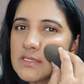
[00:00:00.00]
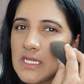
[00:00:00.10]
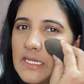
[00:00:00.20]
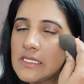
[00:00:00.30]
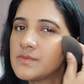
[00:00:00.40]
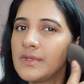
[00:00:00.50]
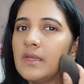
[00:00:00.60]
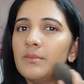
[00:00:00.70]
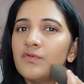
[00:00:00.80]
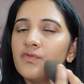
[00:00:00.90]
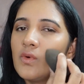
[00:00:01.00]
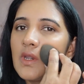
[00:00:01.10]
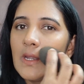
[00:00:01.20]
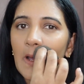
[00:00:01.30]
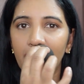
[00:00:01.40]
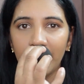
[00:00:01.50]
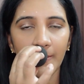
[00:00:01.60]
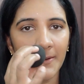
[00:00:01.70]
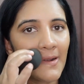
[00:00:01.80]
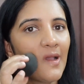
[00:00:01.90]
a setting spray before and
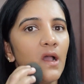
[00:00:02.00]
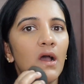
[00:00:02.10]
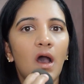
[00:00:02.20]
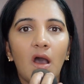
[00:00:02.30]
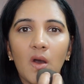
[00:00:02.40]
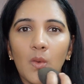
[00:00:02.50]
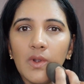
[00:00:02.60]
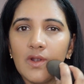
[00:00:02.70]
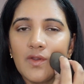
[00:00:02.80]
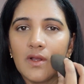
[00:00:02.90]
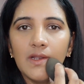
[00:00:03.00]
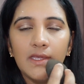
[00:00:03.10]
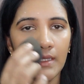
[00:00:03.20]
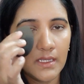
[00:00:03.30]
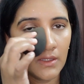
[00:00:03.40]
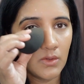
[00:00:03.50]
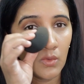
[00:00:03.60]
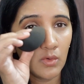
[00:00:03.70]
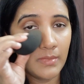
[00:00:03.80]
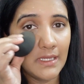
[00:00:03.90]
after will really
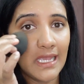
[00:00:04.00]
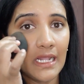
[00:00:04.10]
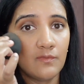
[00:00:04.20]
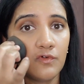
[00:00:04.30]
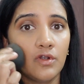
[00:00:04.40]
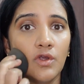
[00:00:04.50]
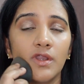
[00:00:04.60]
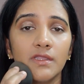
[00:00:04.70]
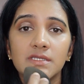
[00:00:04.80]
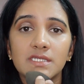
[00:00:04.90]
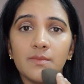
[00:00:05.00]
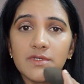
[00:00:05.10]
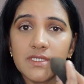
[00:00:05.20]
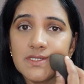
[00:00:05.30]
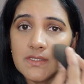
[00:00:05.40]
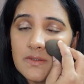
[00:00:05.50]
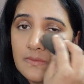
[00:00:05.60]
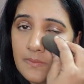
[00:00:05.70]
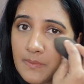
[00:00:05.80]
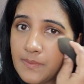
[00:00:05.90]
be helpful during the summer season.
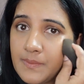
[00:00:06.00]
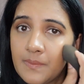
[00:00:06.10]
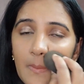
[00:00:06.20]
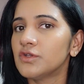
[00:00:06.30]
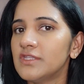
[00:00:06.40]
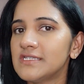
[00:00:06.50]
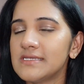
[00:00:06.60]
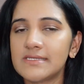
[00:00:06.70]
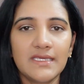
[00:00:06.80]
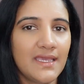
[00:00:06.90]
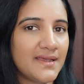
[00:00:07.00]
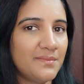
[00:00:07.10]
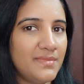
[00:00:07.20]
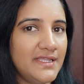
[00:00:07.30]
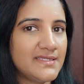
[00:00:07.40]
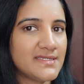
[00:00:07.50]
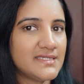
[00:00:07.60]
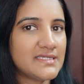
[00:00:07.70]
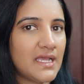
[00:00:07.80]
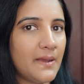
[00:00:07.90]
So this is the
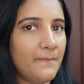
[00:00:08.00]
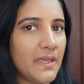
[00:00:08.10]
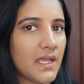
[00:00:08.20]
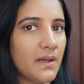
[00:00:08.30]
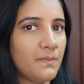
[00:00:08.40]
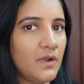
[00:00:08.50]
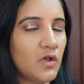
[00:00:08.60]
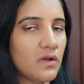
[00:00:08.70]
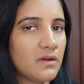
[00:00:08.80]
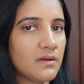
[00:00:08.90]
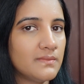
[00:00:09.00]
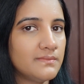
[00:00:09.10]
completed makeup look.